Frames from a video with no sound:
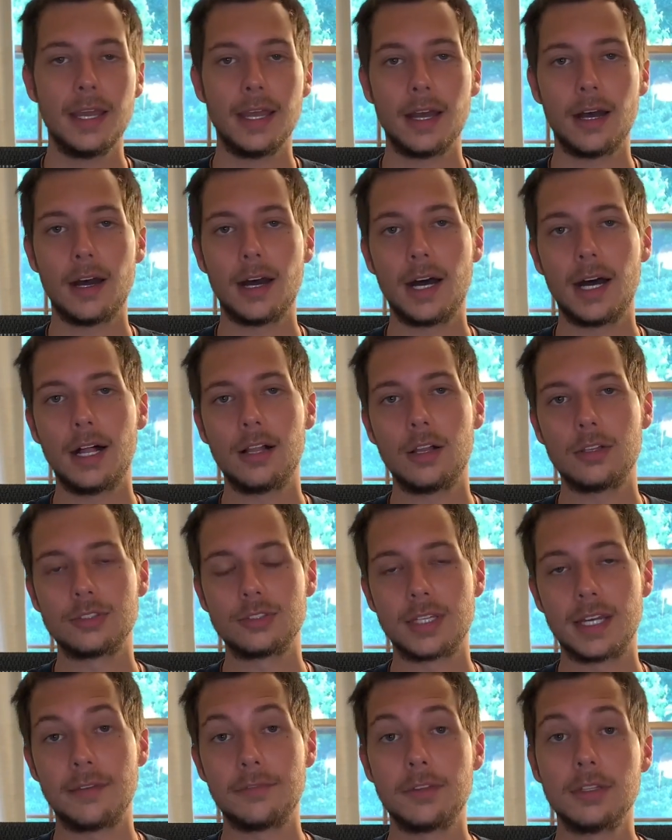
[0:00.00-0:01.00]
I'll
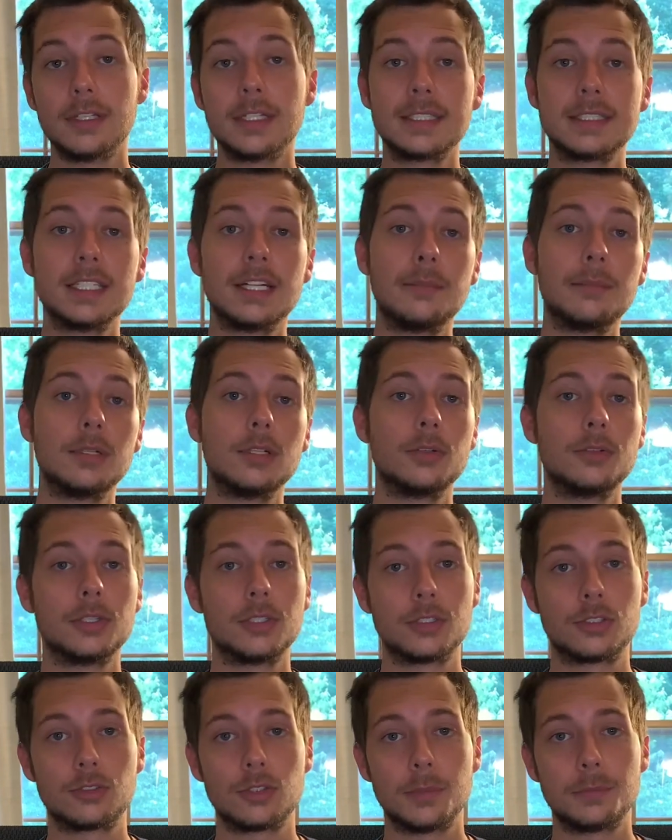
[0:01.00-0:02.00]
also have the link down below in
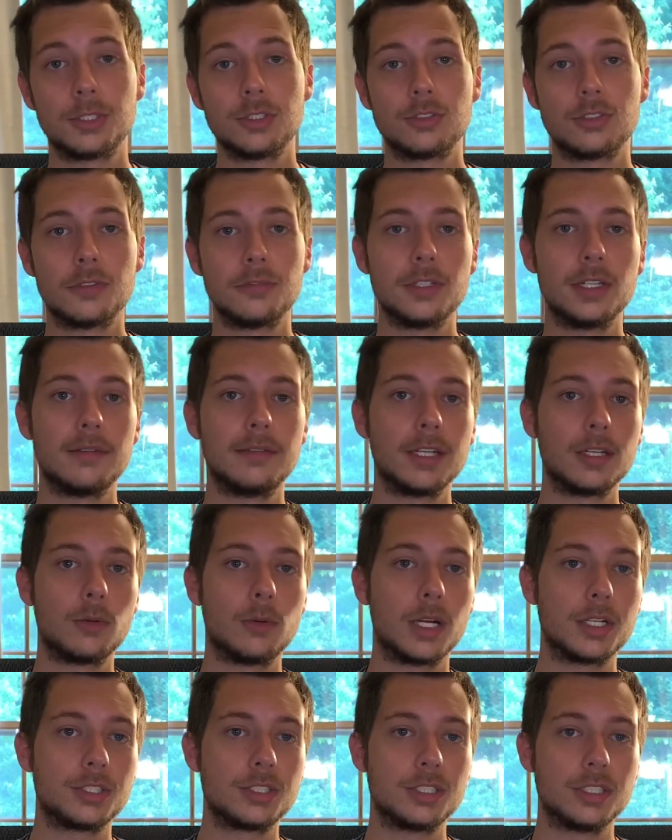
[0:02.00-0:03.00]
the description. So if you have any
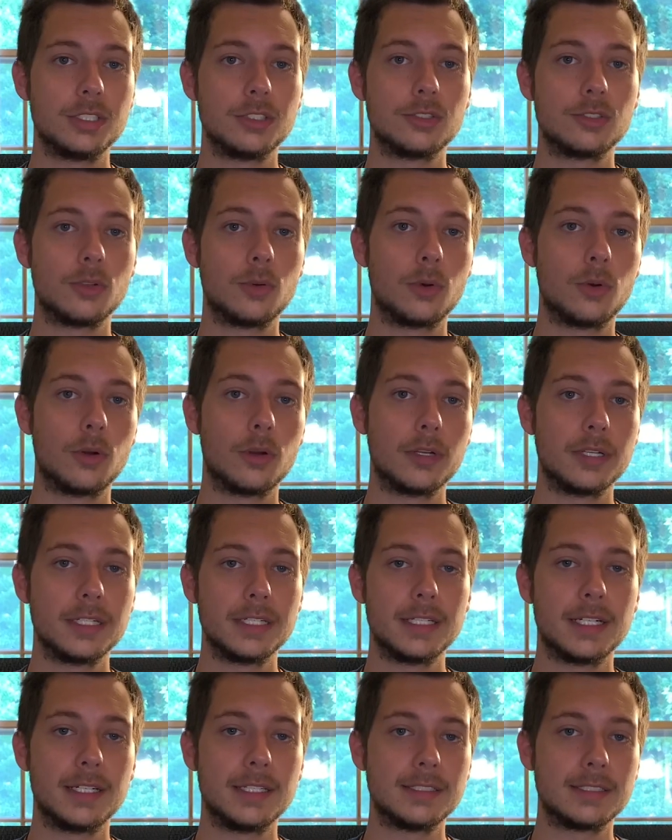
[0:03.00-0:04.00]
questions or
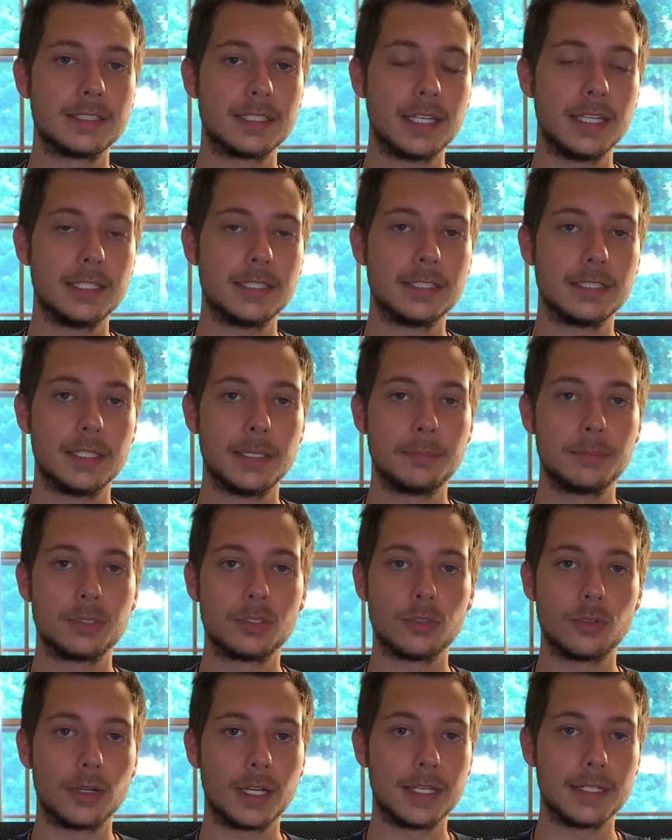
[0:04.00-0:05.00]
need any skate
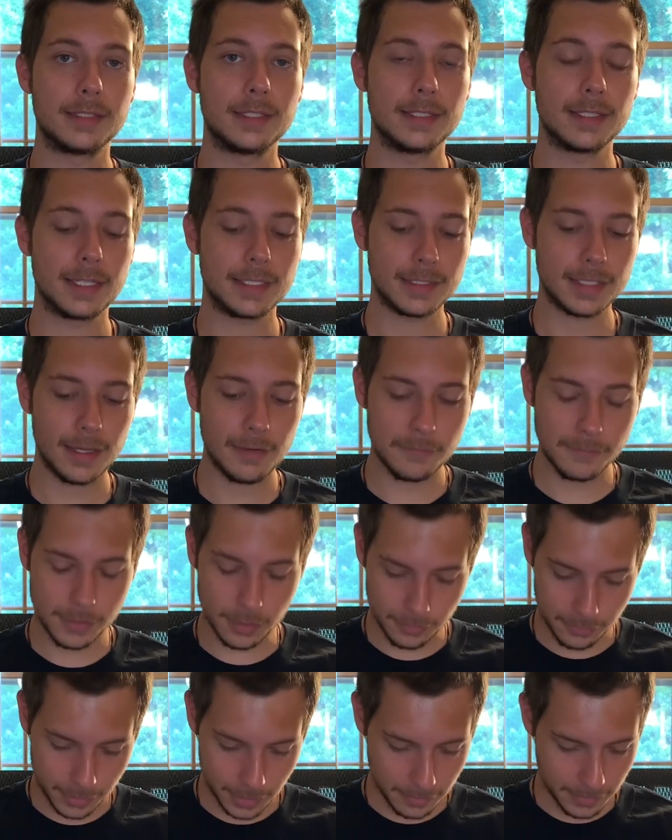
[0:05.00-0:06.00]
tips or anything like that,
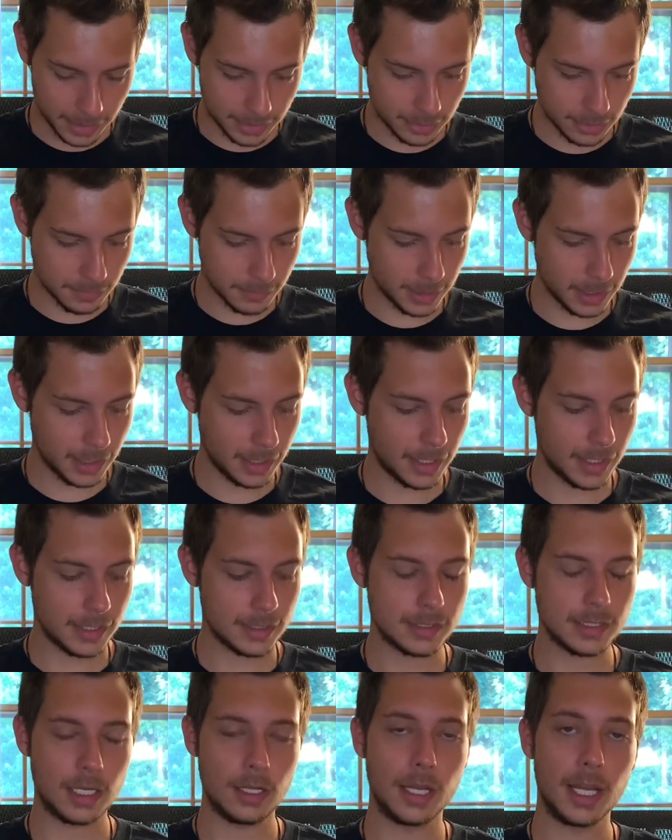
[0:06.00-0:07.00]
feel free to message me
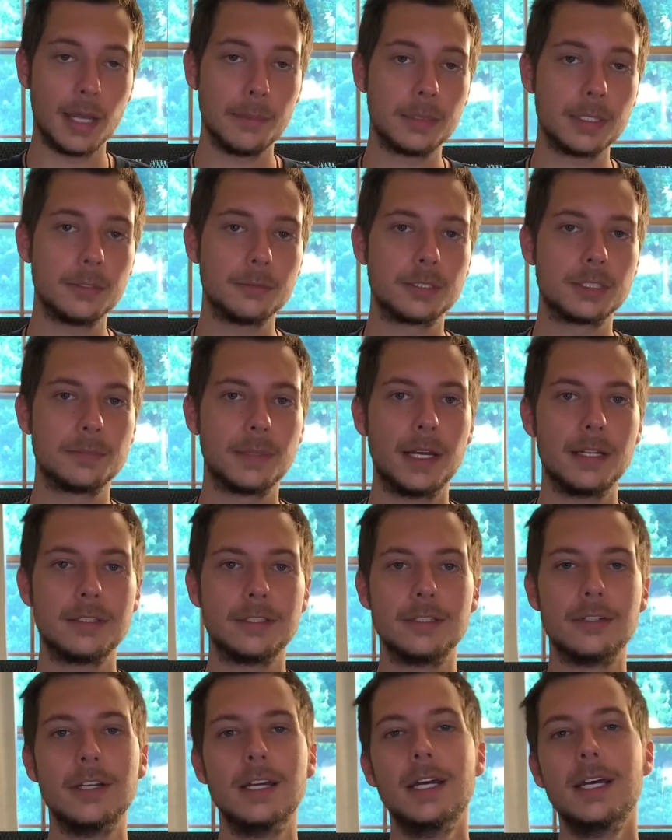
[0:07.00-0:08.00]
and I'll happily respond
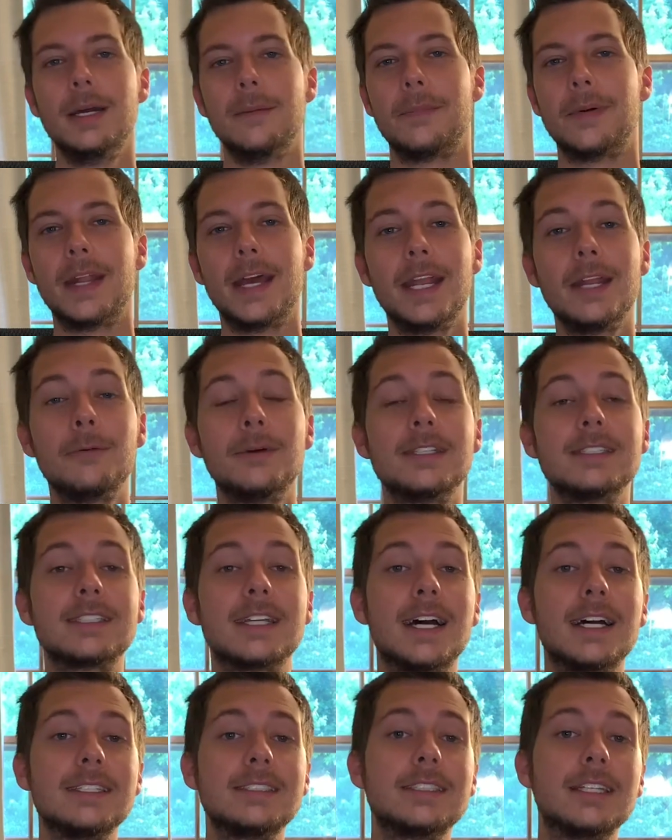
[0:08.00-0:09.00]
to you. But anyways,
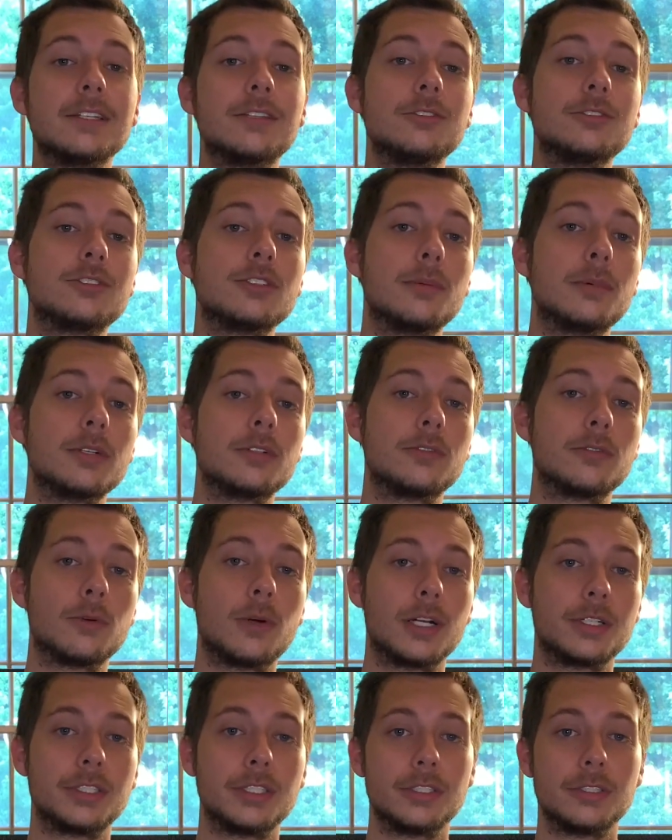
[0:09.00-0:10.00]
guys, thank you so much for
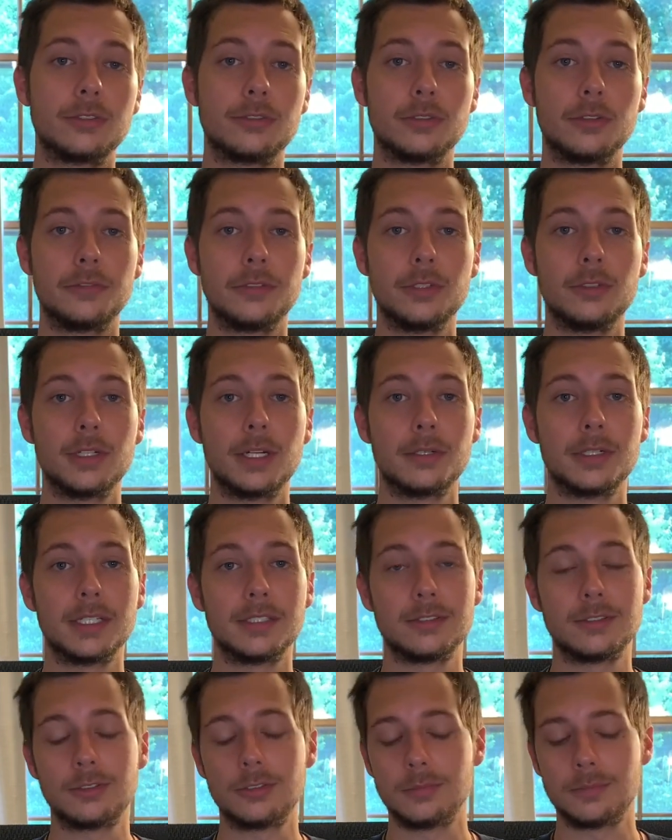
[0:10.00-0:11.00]
watching this review. I
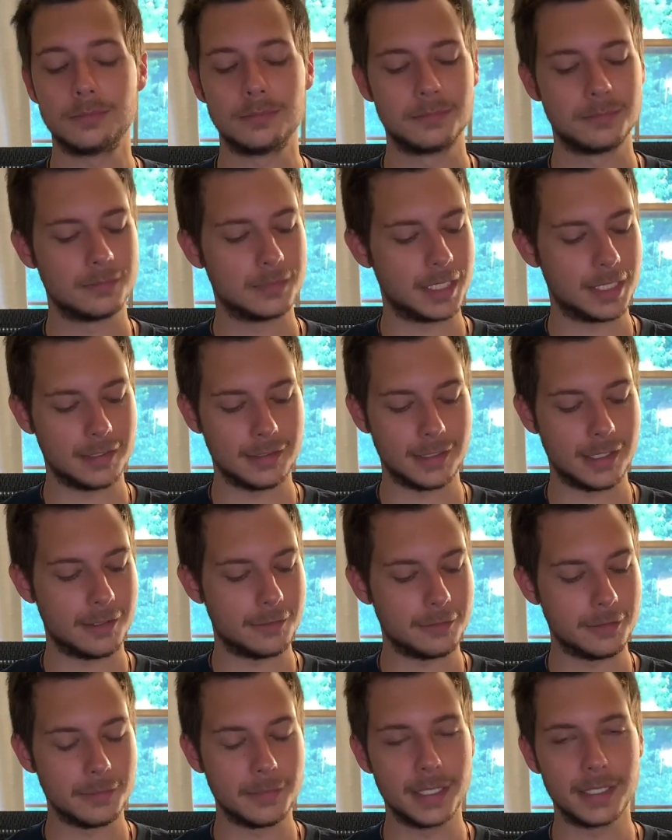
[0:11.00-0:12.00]
had a lot
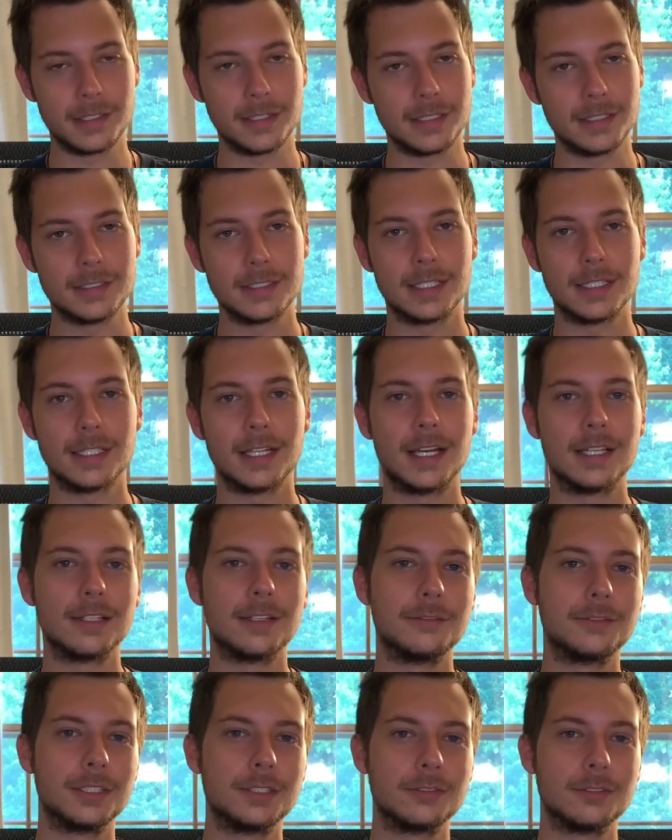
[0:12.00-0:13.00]
of fun making it. I
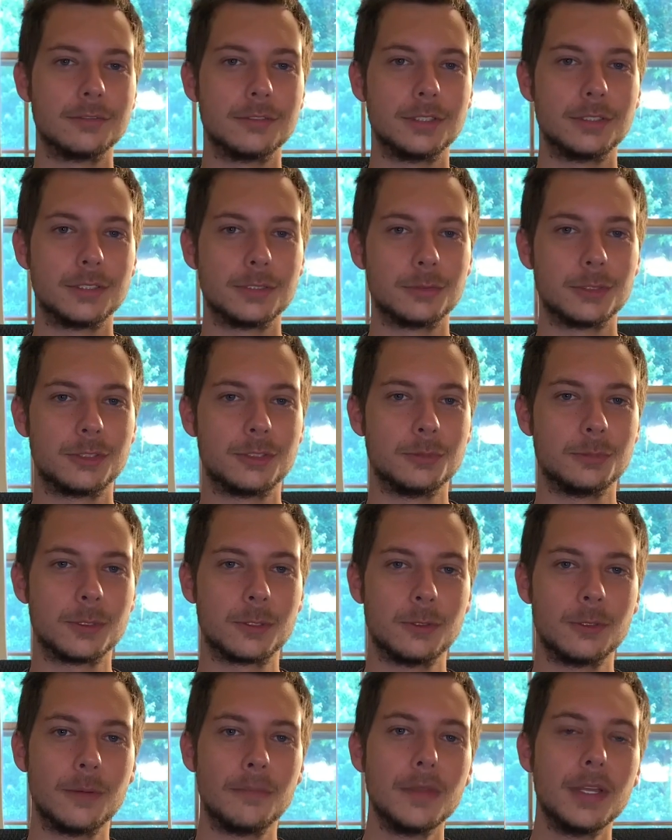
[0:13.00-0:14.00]
love these reviews. It was super
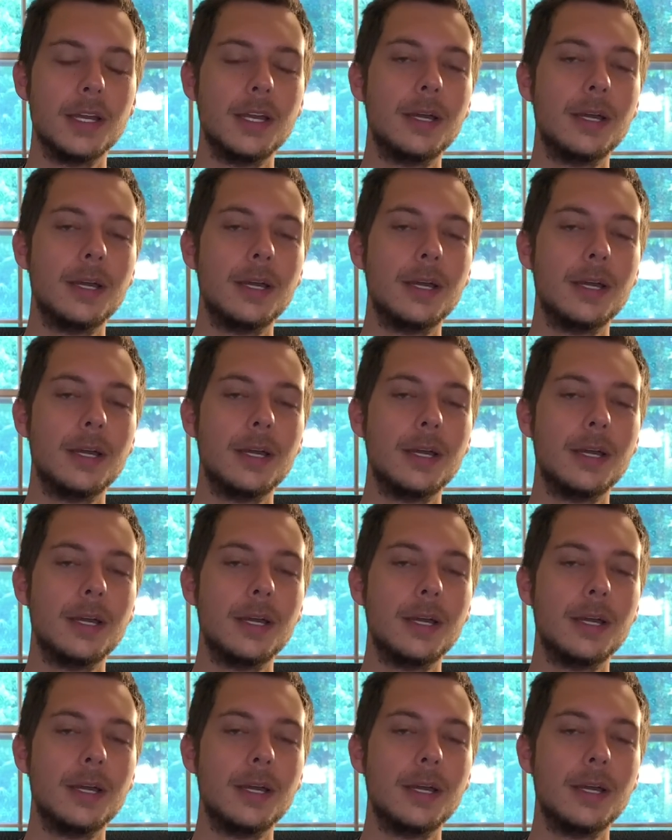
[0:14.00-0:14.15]
cool.